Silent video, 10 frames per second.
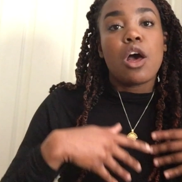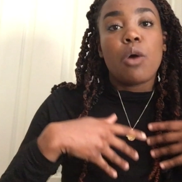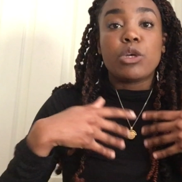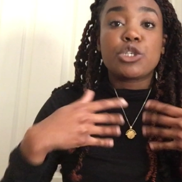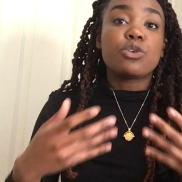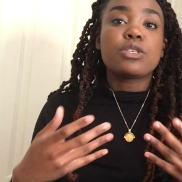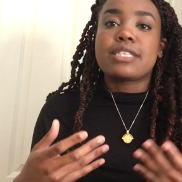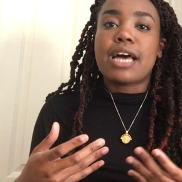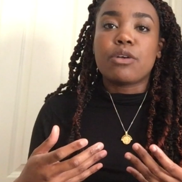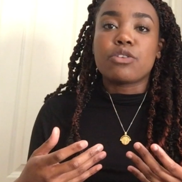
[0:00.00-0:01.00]
which cause
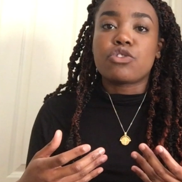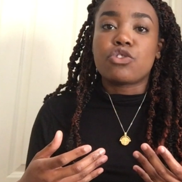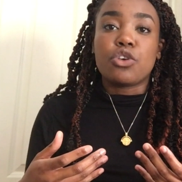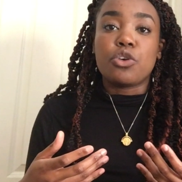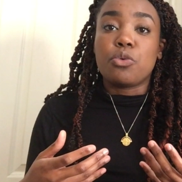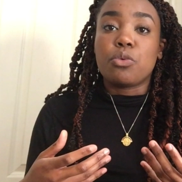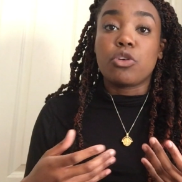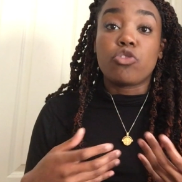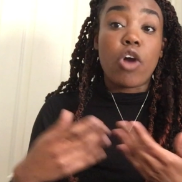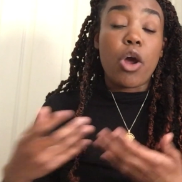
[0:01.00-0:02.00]
cells to
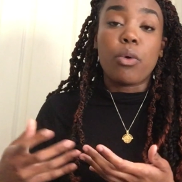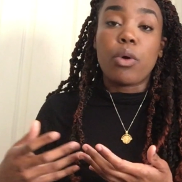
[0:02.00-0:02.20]
grow